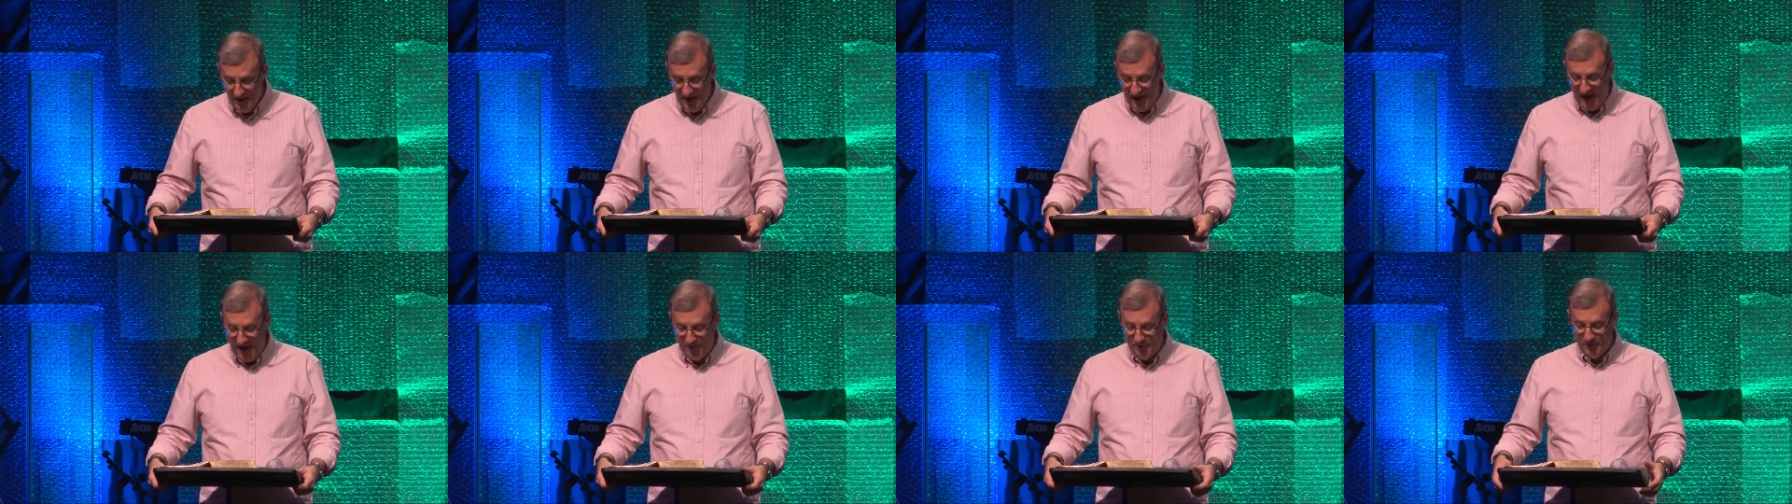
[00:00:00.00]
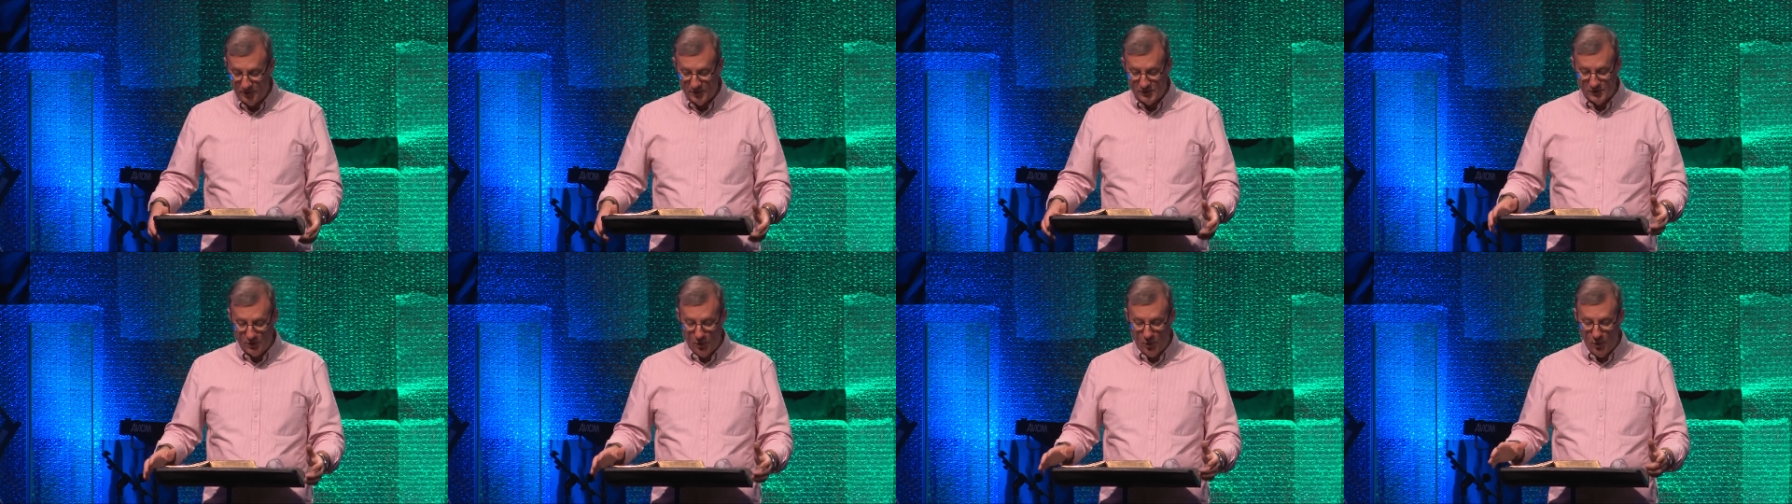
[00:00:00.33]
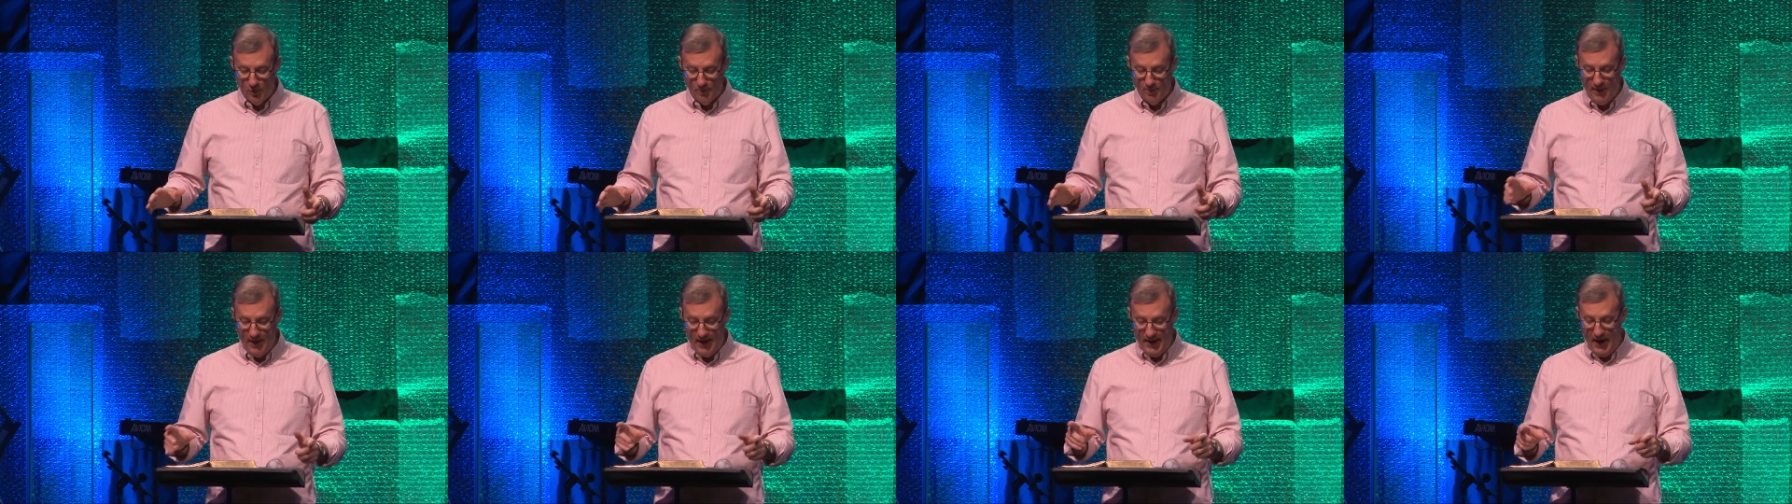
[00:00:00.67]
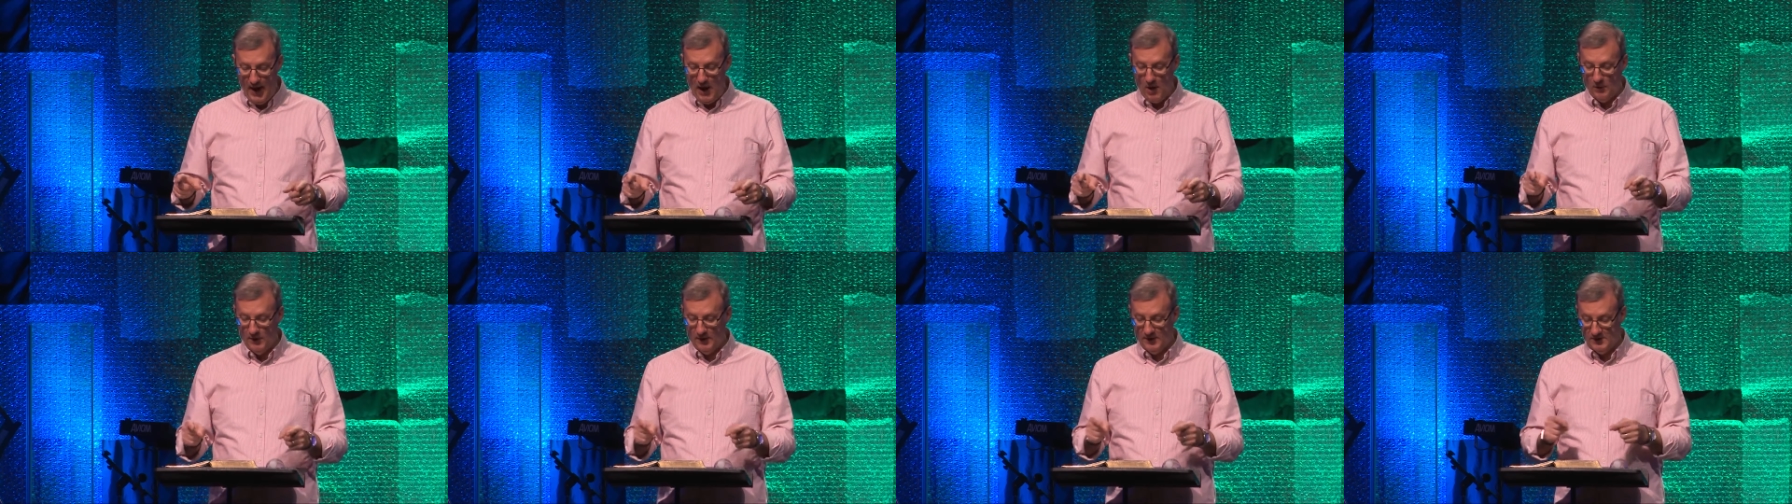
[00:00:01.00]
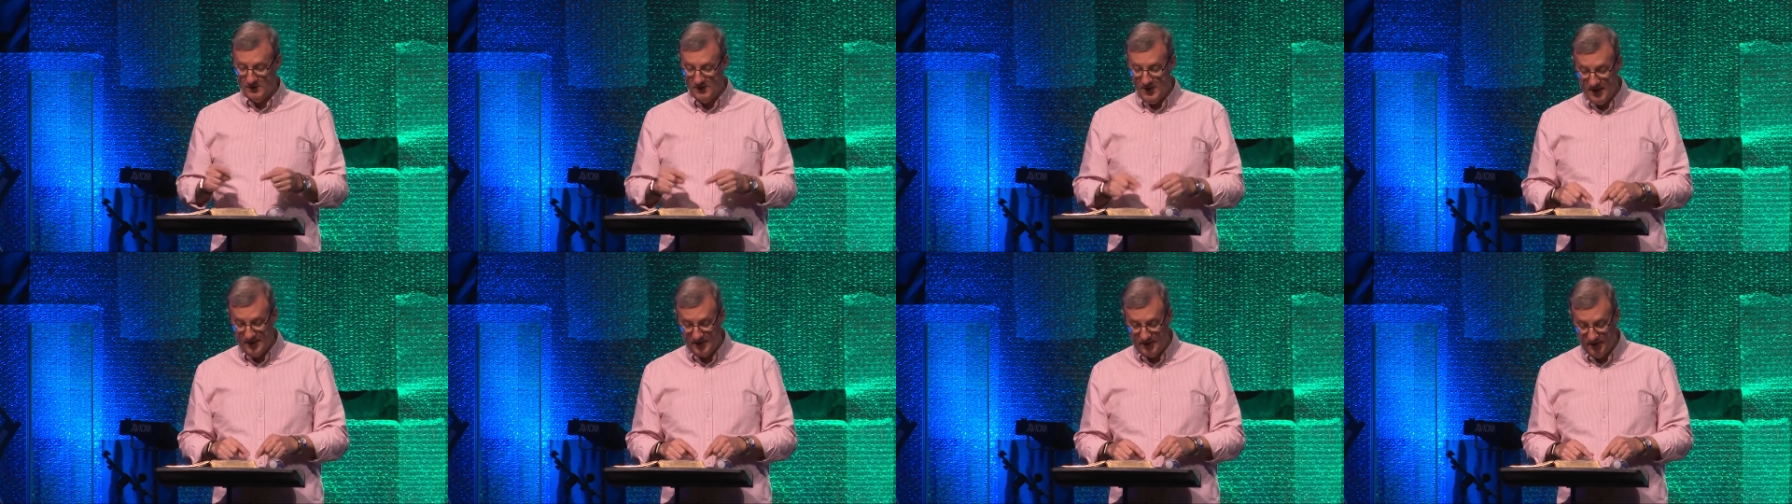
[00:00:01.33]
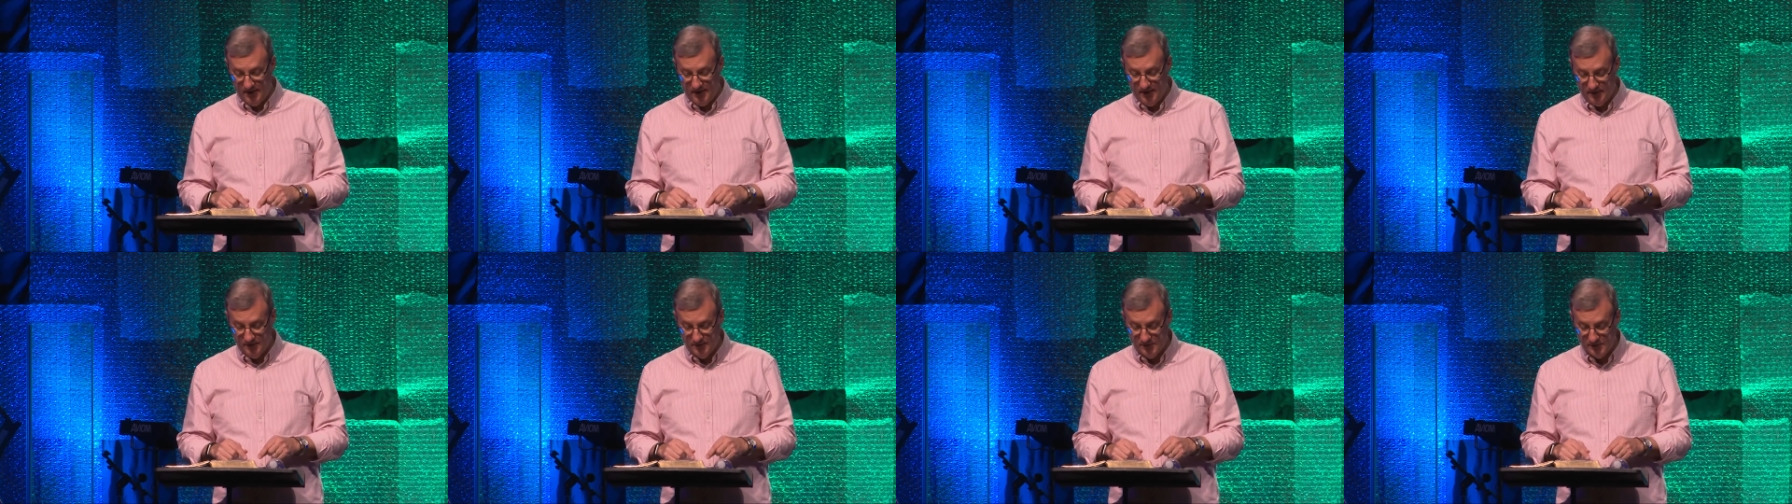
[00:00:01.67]
I've been told by our
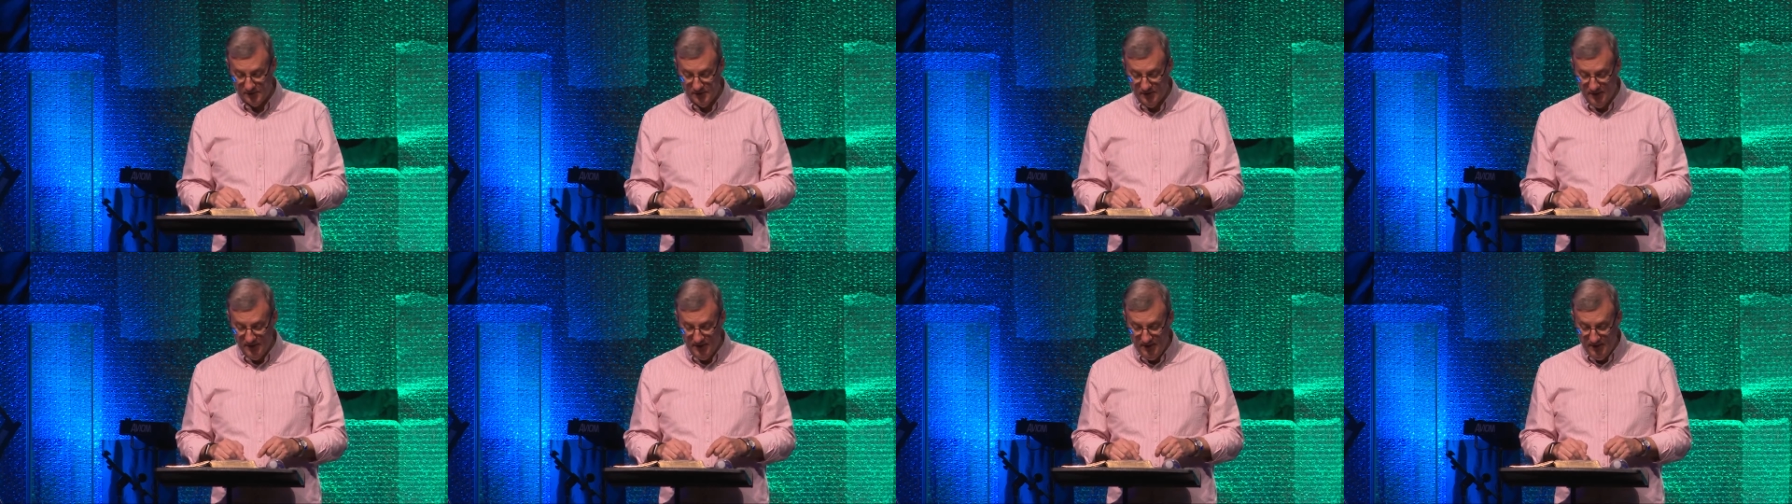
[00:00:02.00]
executives